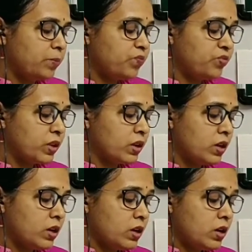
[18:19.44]
Where there
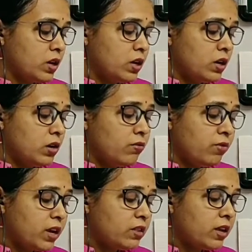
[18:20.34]
are no trees.
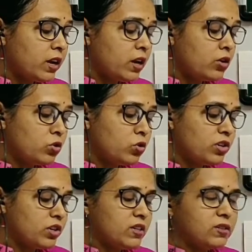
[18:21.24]
See, Bombay is
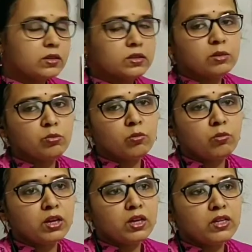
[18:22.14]
a
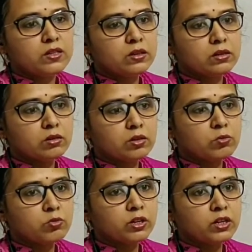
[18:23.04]
cosmopolitan, having
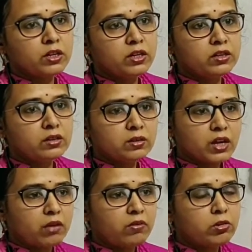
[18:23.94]
cosmopolitan
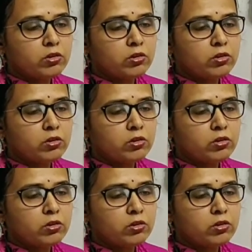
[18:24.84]
culture.